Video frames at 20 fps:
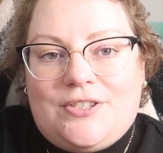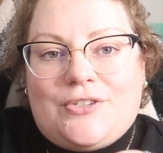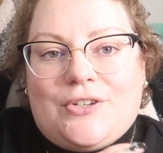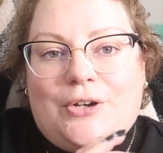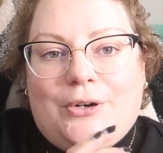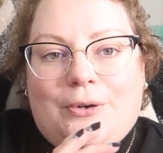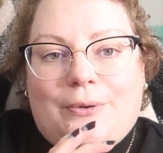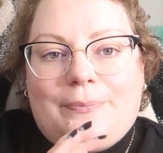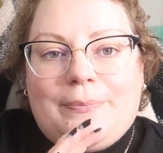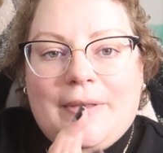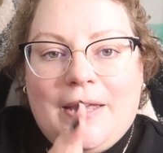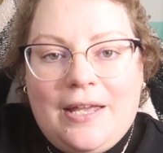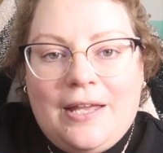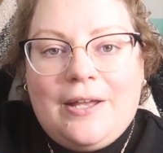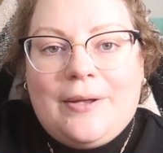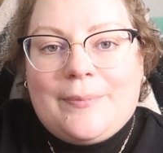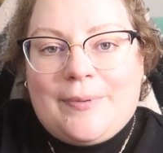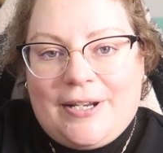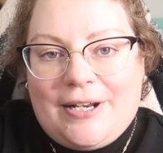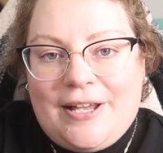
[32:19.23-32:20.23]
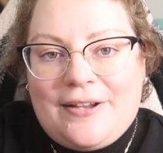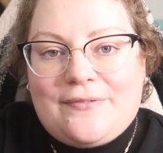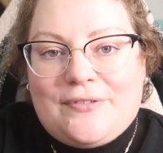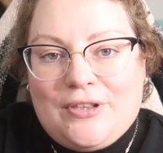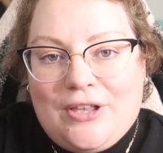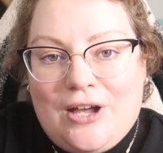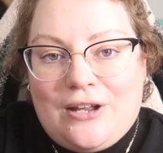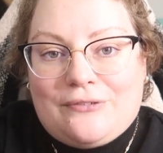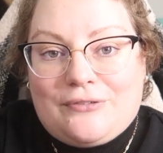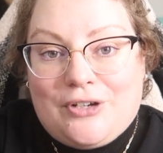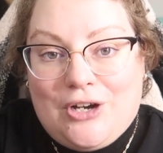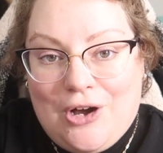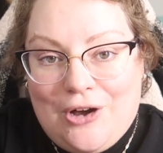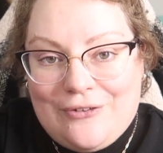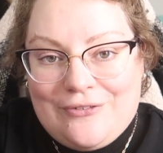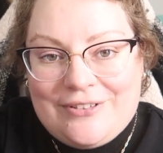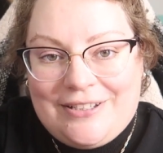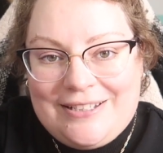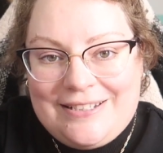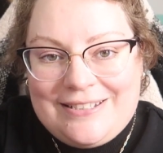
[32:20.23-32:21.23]
so I'm gonna have a lot of
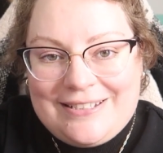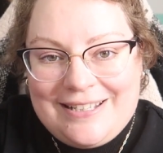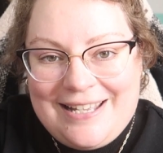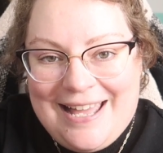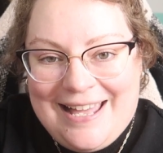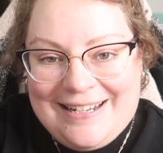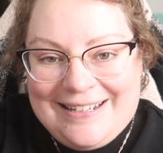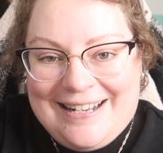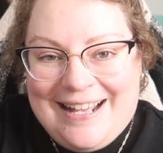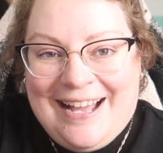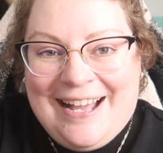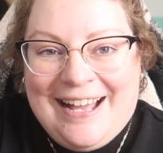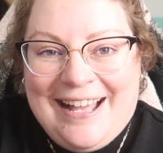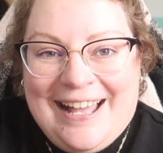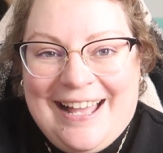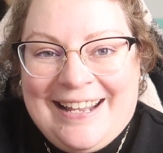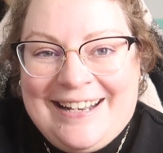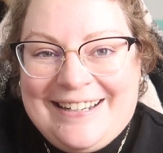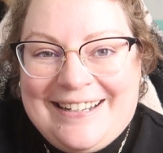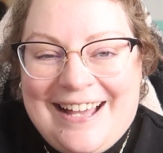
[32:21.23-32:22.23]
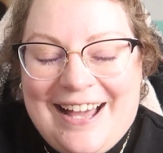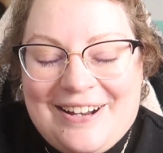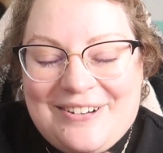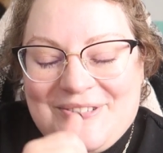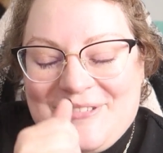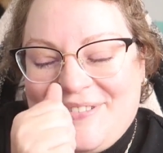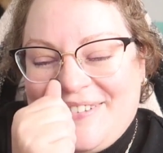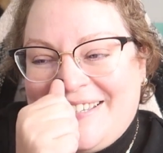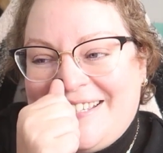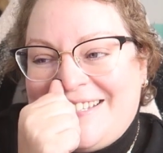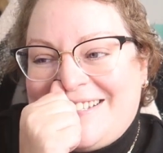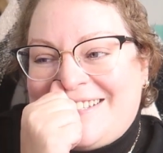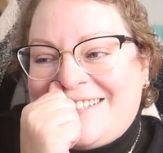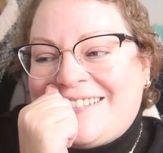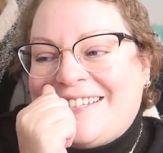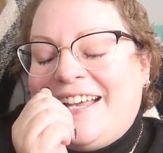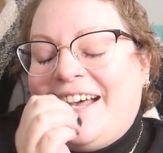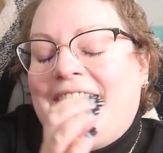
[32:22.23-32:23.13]
coughing to edit out of this.